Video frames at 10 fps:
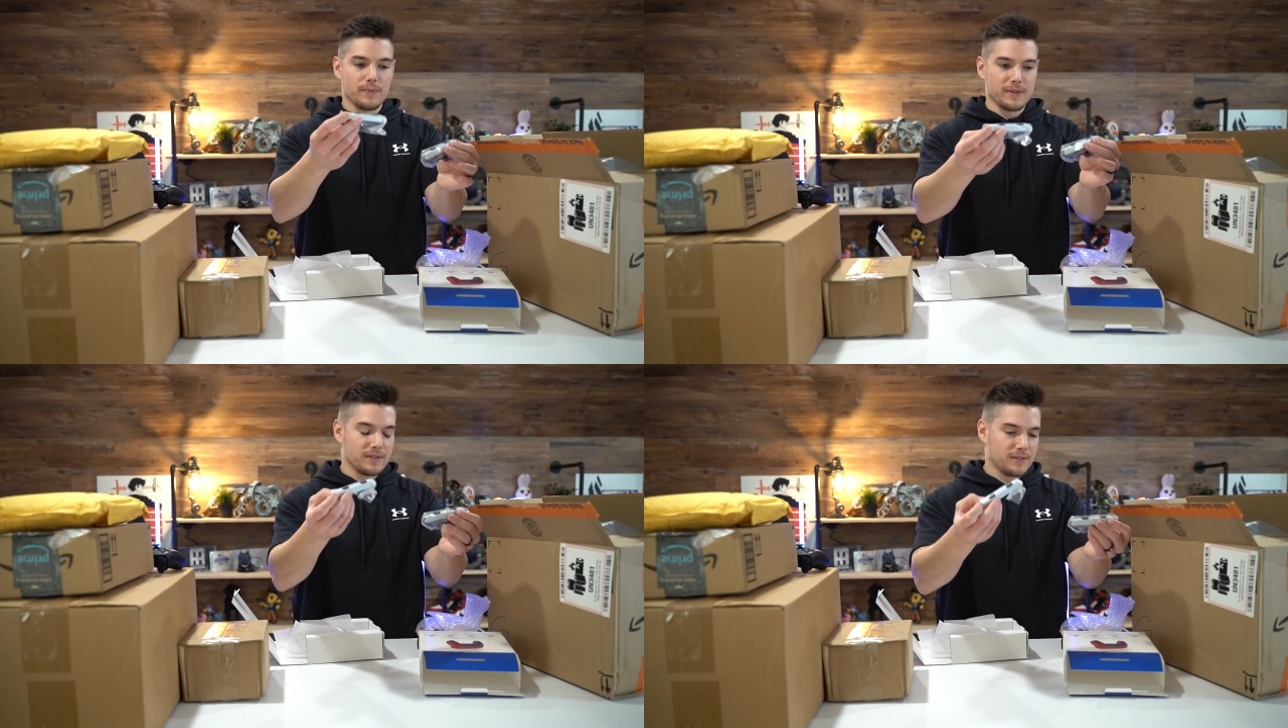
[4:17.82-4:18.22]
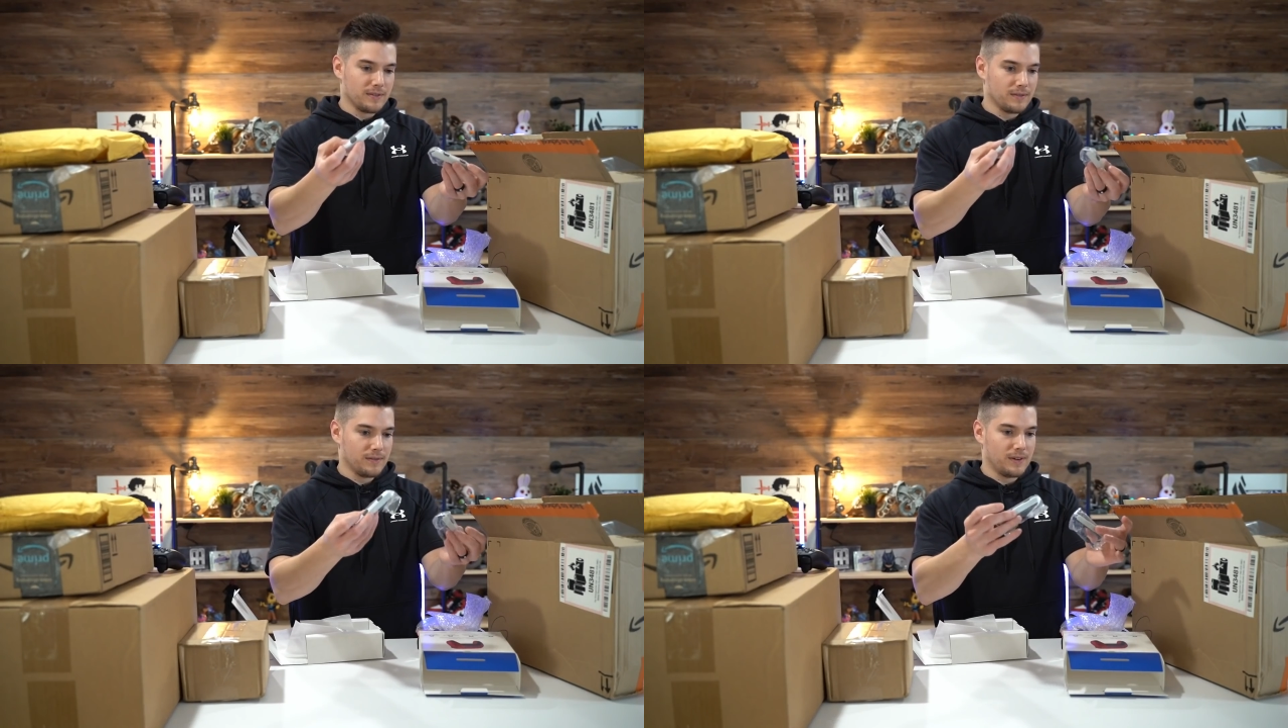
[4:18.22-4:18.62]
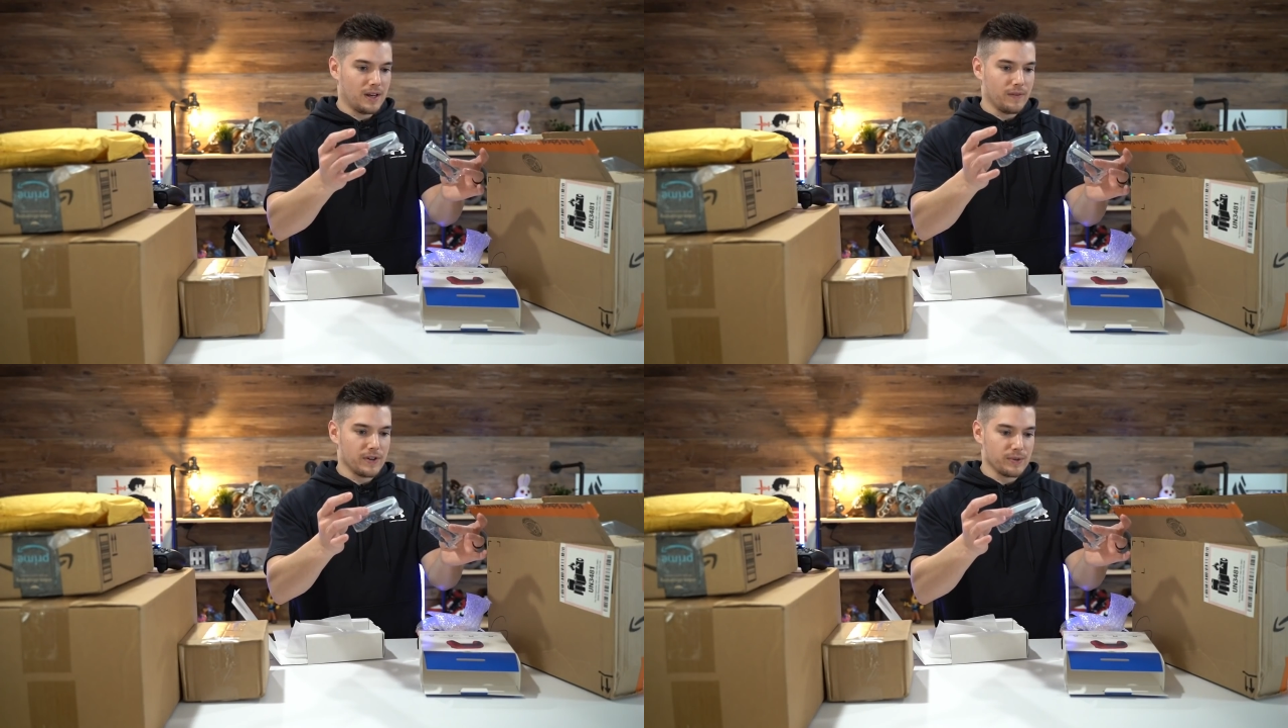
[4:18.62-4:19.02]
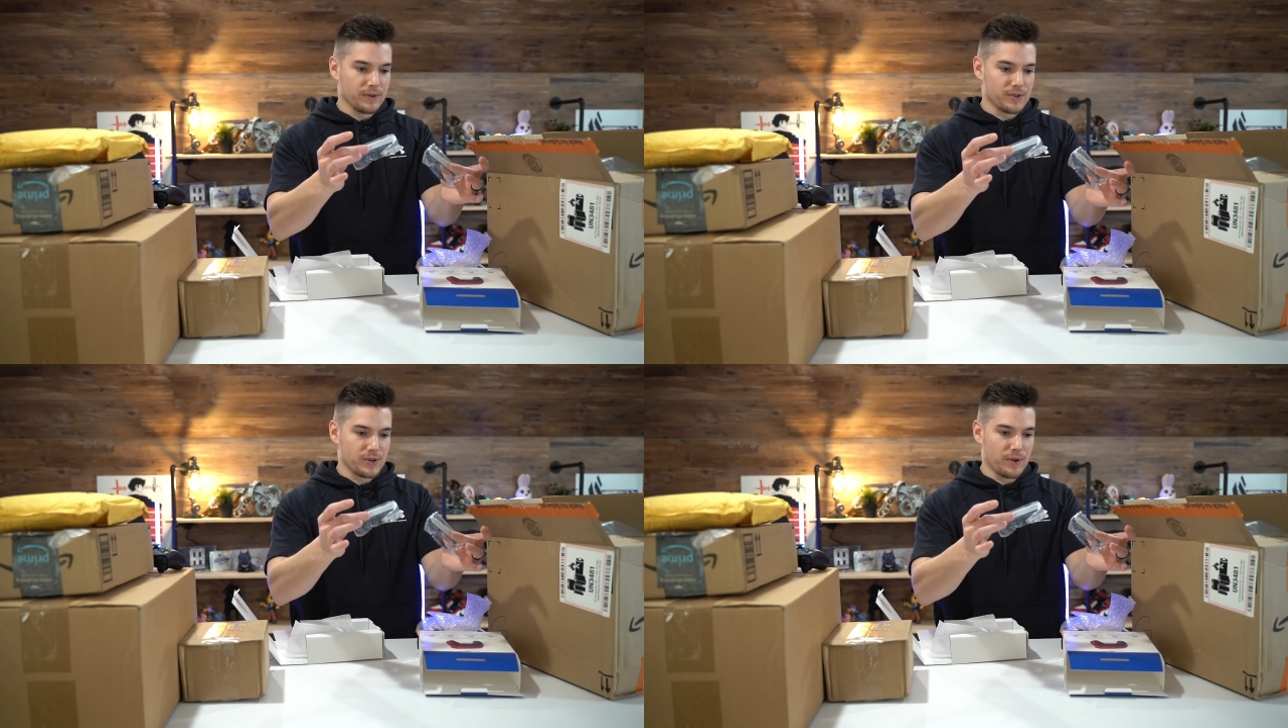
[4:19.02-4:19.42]
them as individual
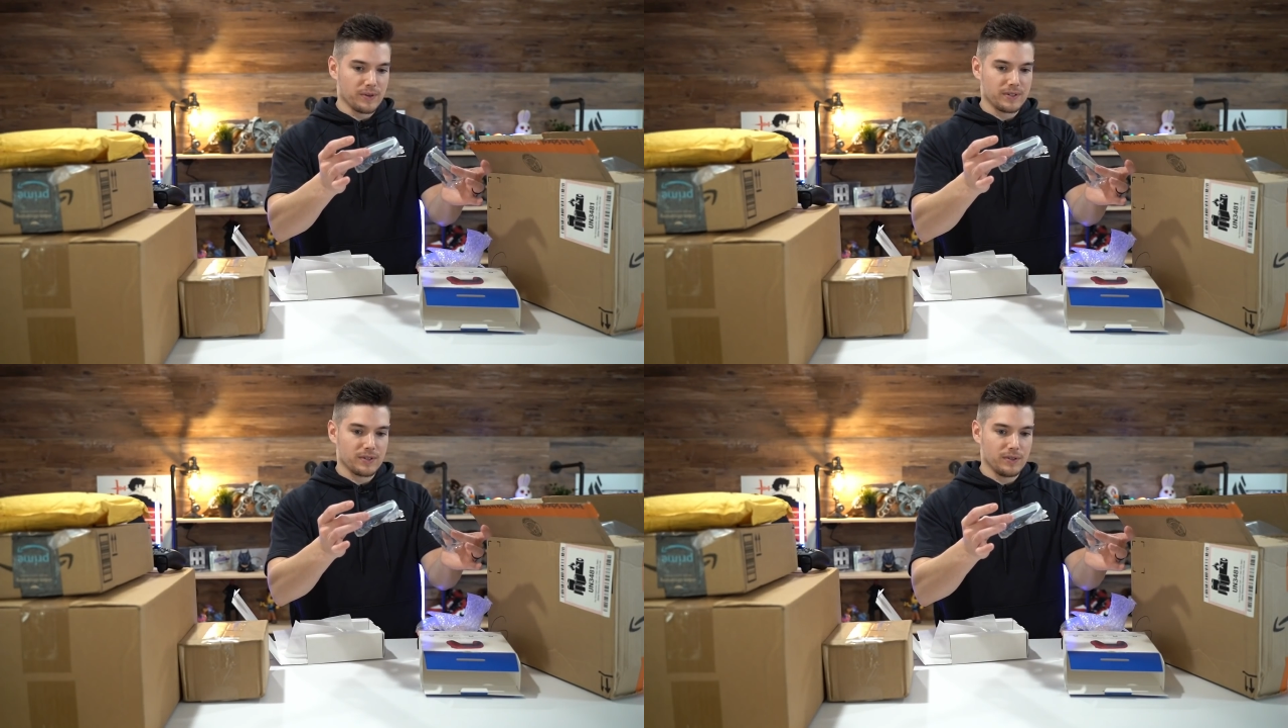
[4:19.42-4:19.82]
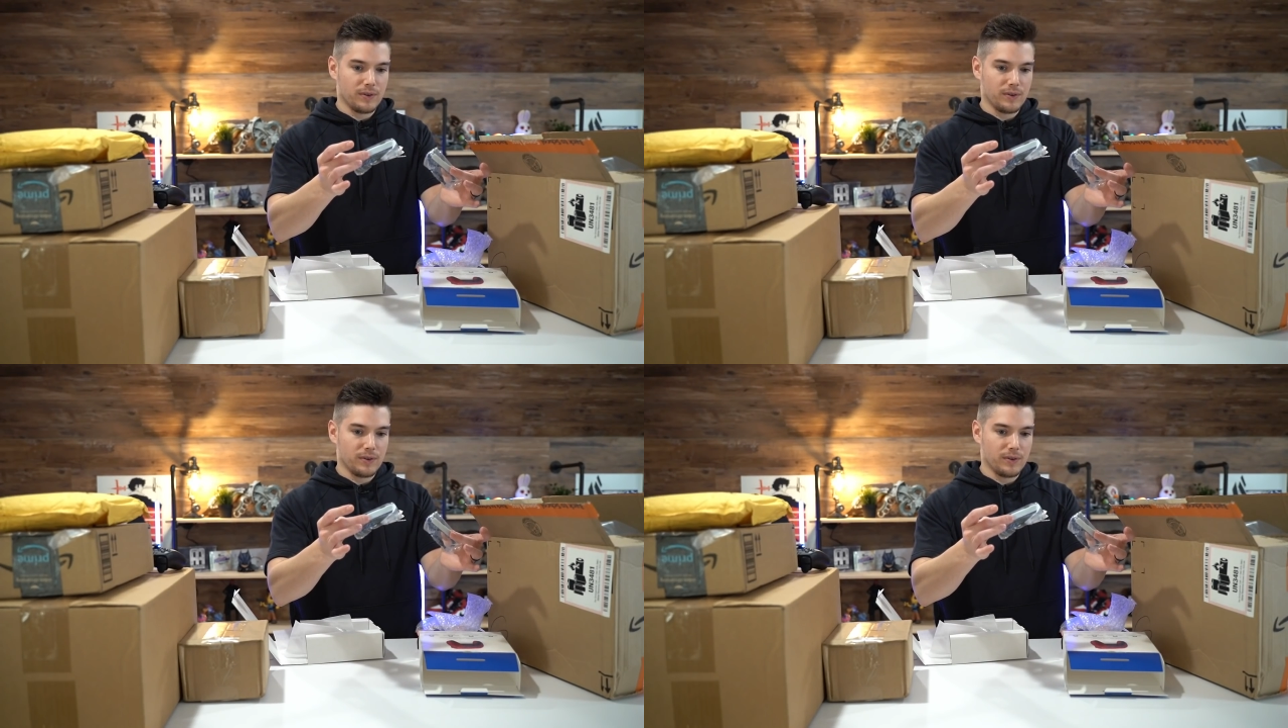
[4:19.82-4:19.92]
controllers.